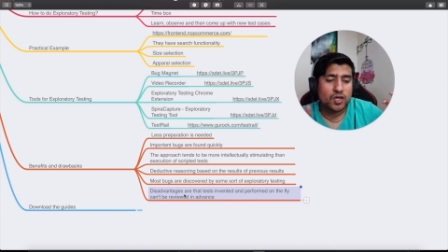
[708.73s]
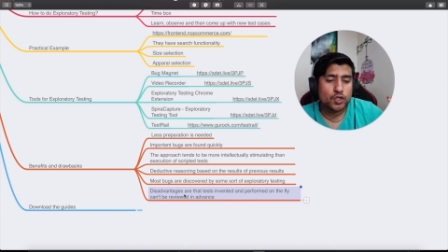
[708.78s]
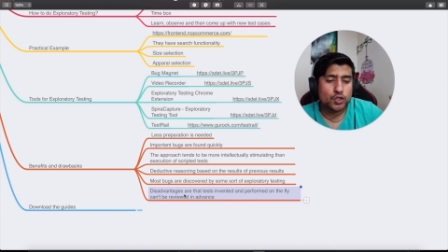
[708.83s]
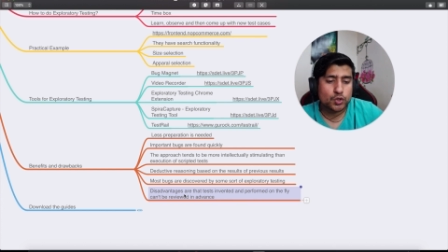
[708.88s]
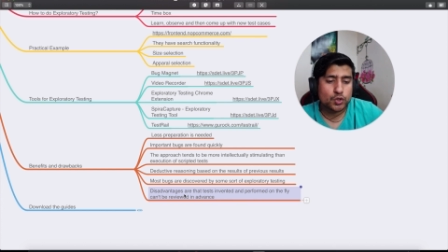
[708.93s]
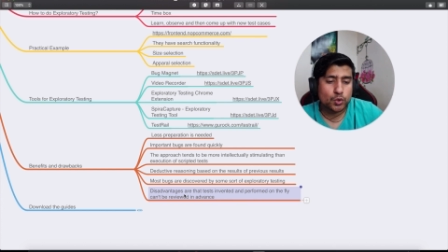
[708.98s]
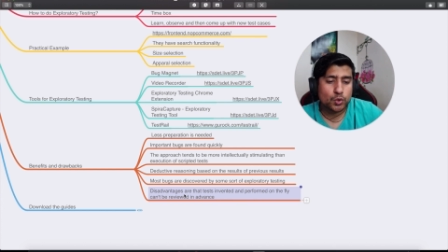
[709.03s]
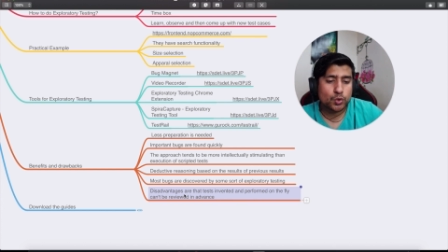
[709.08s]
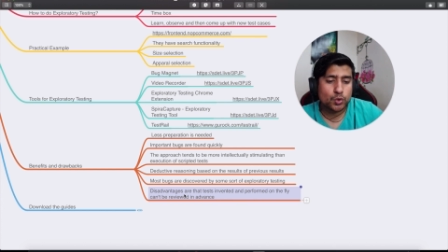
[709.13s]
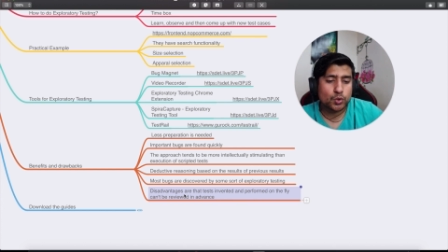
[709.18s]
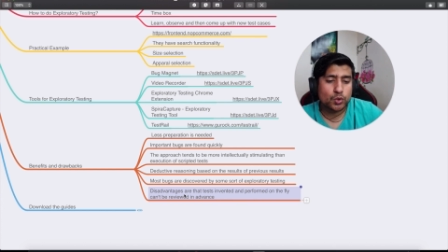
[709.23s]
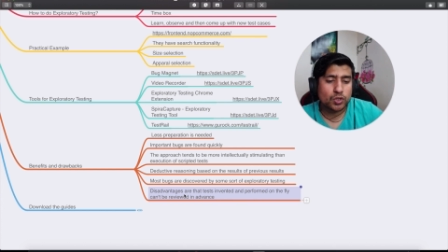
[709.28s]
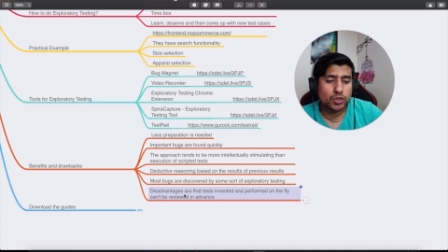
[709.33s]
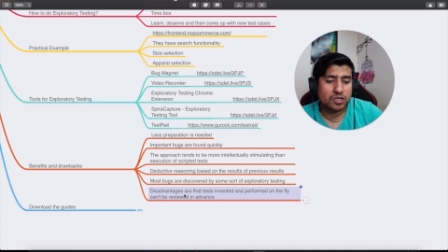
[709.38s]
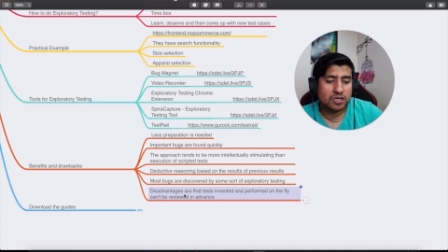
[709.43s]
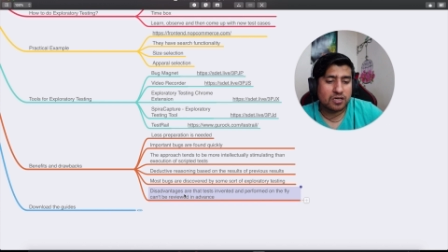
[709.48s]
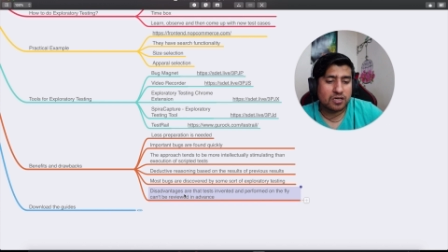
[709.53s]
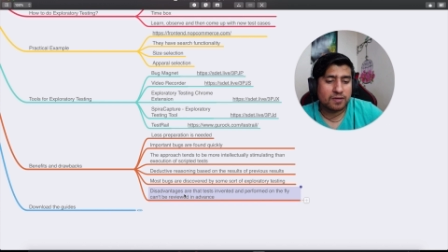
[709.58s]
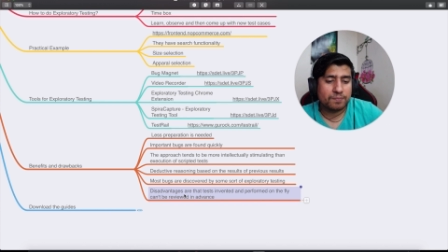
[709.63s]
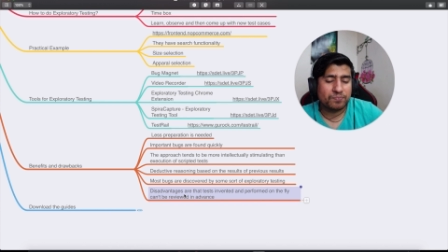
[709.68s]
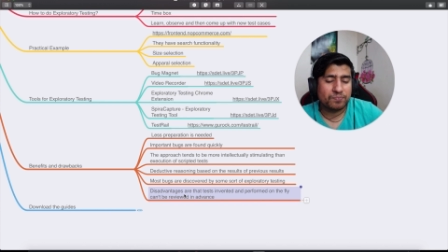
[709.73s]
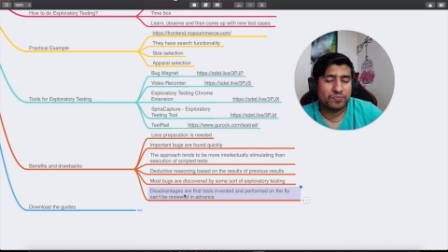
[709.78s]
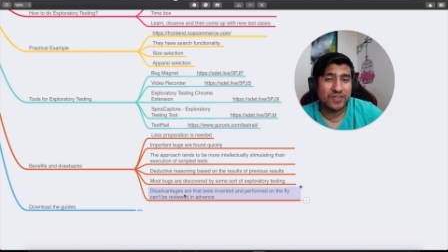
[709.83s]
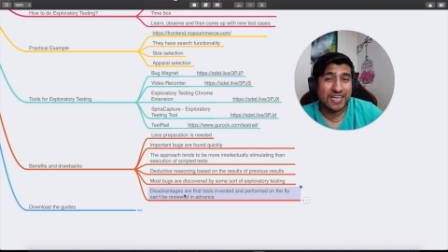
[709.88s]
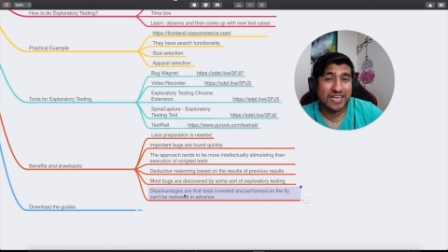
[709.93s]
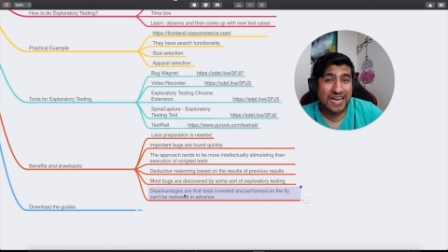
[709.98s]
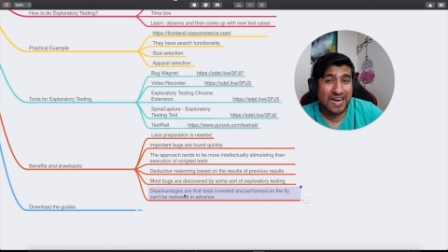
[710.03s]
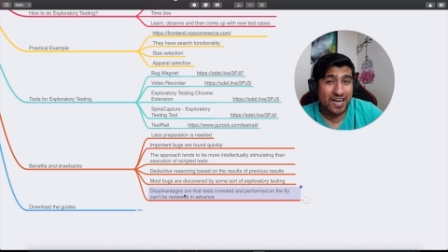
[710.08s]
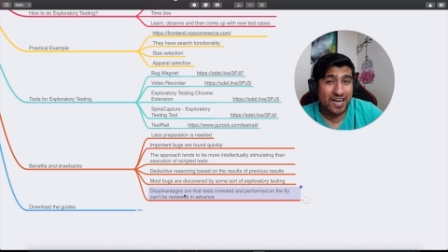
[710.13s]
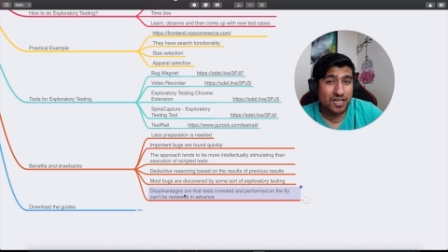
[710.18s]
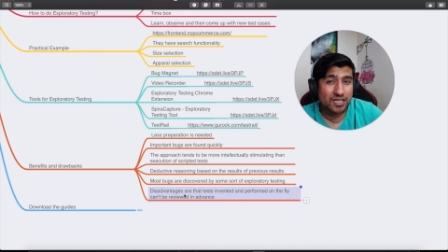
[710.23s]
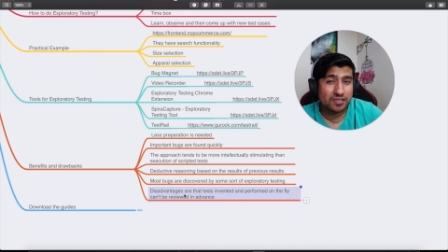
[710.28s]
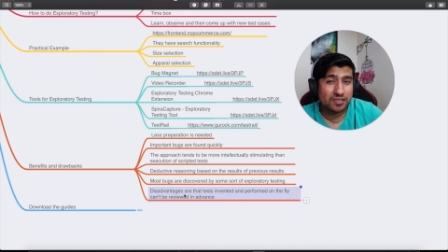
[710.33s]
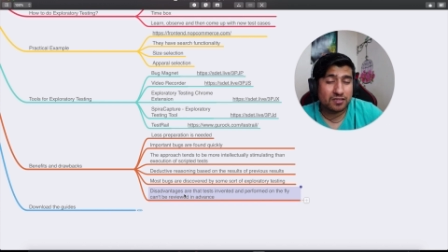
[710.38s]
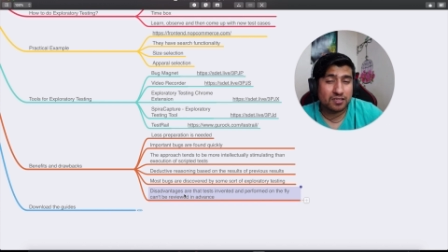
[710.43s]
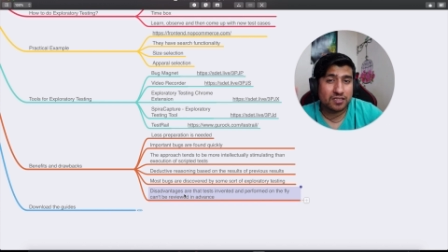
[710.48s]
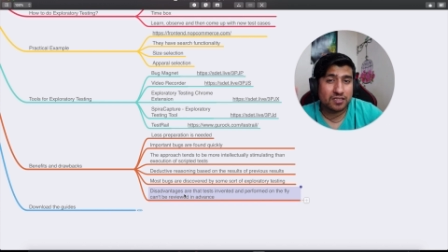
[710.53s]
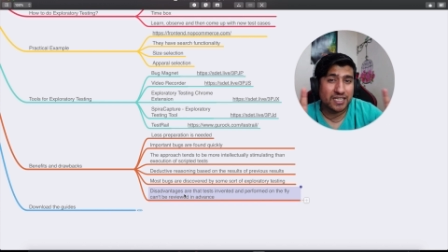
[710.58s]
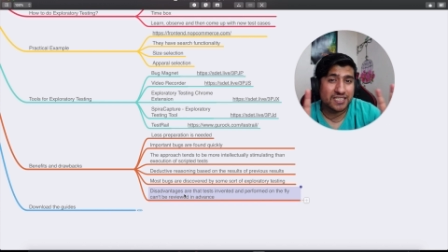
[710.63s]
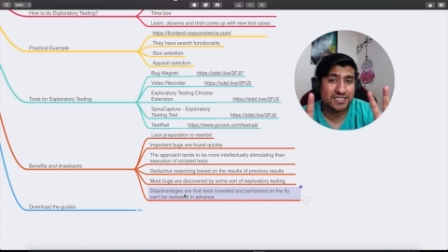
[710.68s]
So uh, they can't,
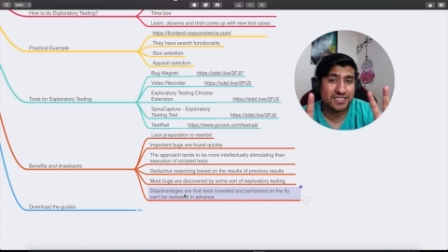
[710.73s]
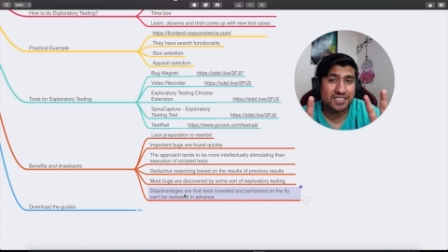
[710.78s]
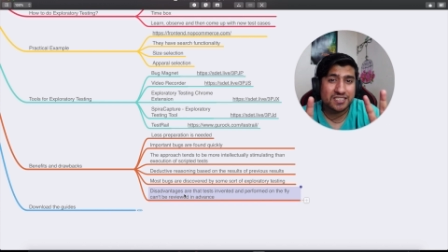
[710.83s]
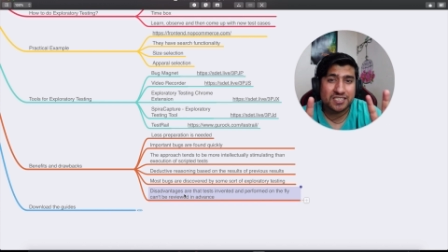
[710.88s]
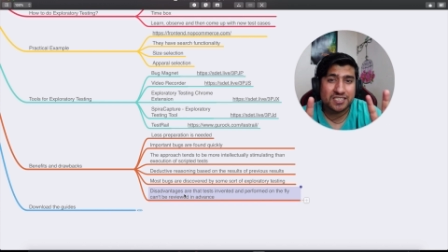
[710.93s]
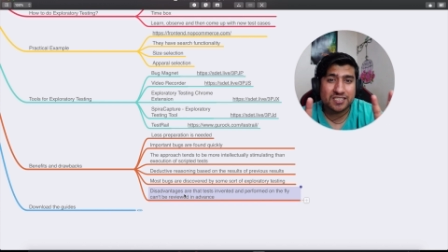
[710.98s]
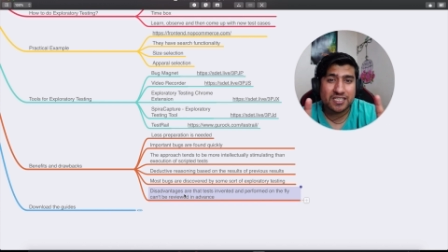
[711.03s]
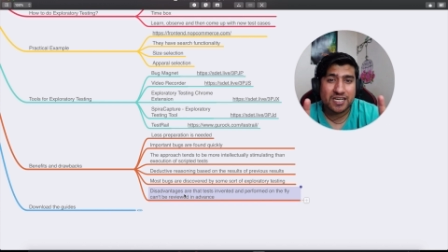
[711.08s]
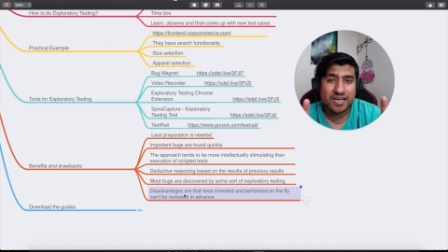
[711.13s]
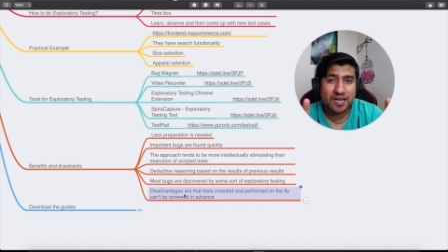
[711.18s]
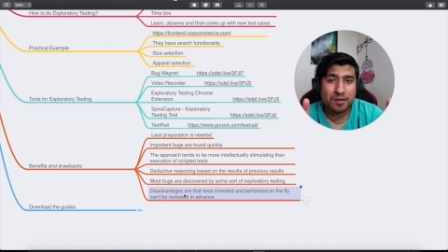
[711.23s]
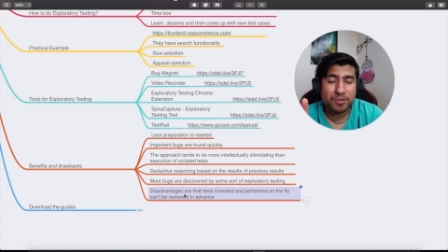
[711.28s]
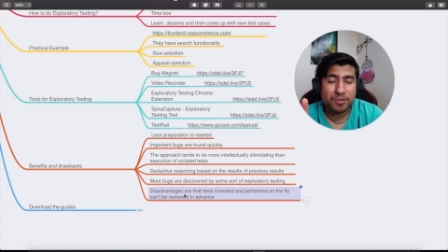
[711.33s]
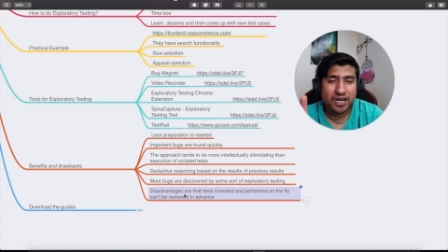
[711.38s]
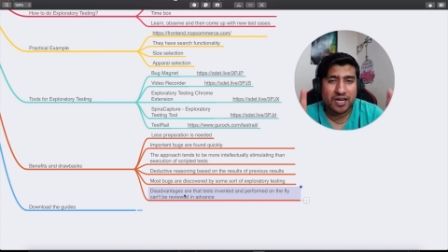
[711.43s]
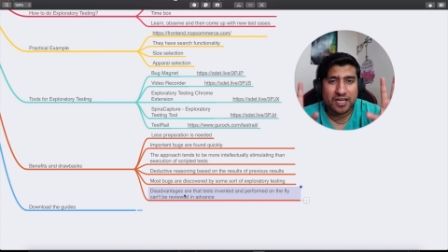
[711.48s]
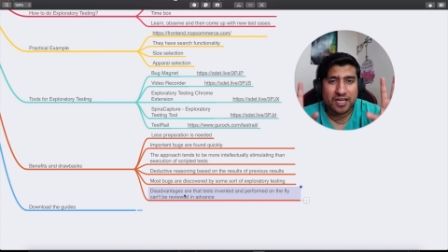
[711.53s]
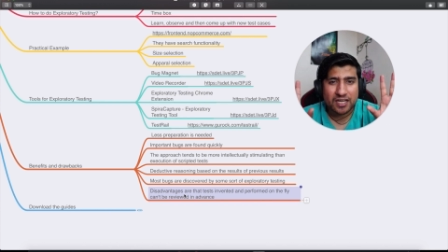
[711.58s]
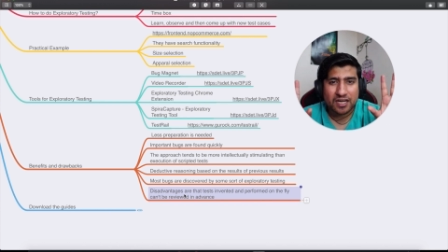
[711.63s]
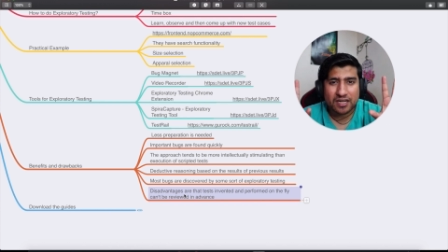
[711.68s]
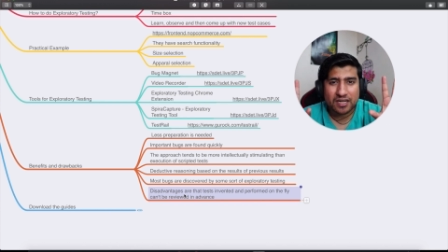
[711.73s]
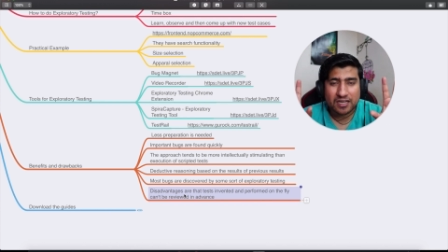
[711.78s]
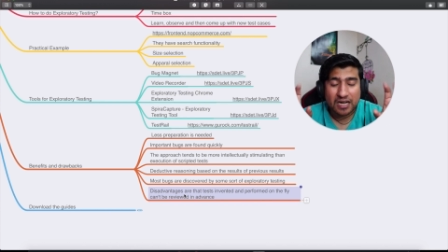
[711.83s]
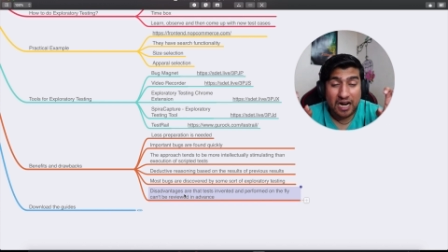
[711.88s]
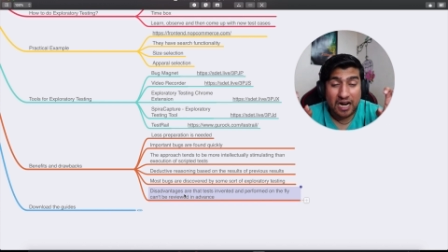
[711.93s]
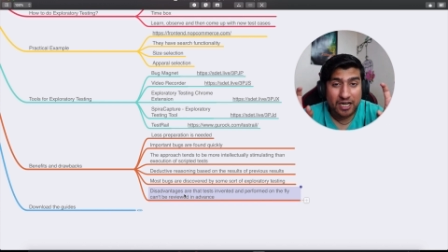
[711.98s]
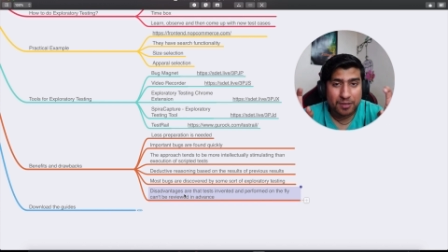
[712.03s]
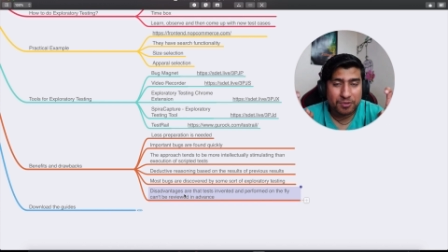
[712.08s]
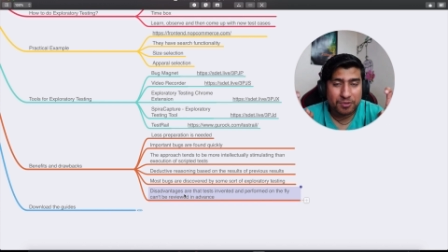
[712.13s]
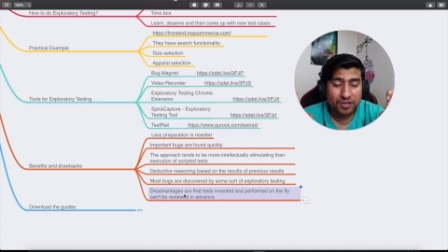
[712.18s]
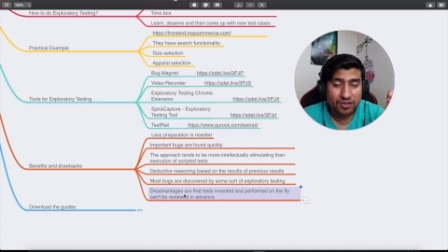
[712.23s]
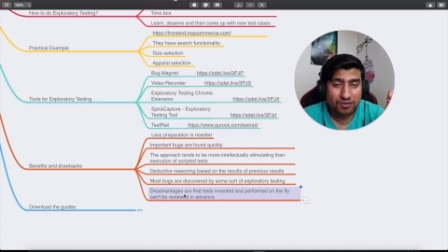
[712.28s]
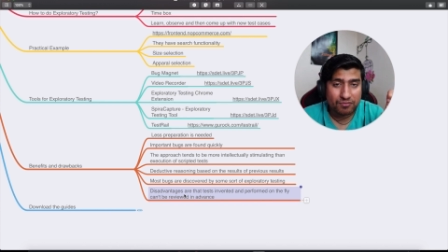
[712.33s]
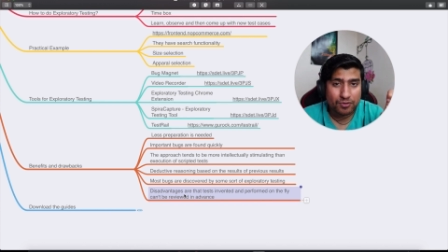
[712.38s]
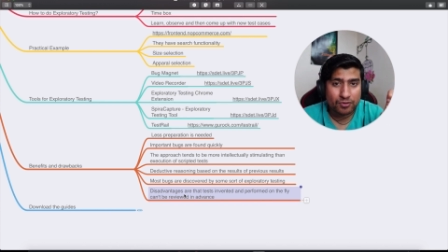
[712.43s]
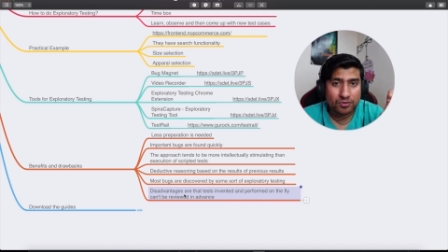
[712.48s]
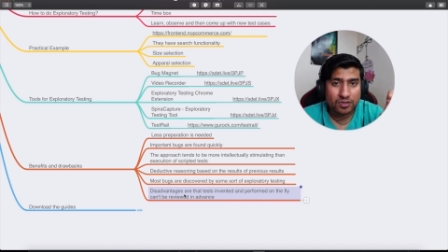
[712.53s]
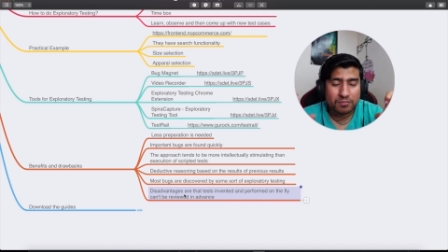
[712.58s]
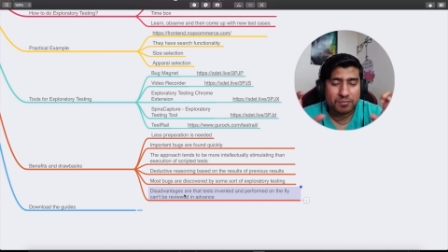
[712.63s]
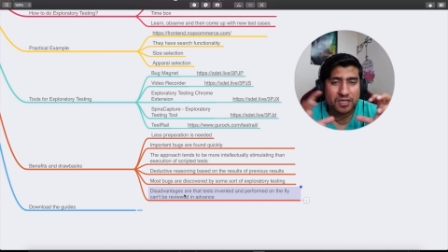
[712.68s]
the test cases that I'm writing are can't be
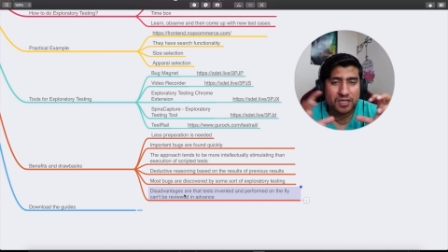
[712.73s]
reviewed,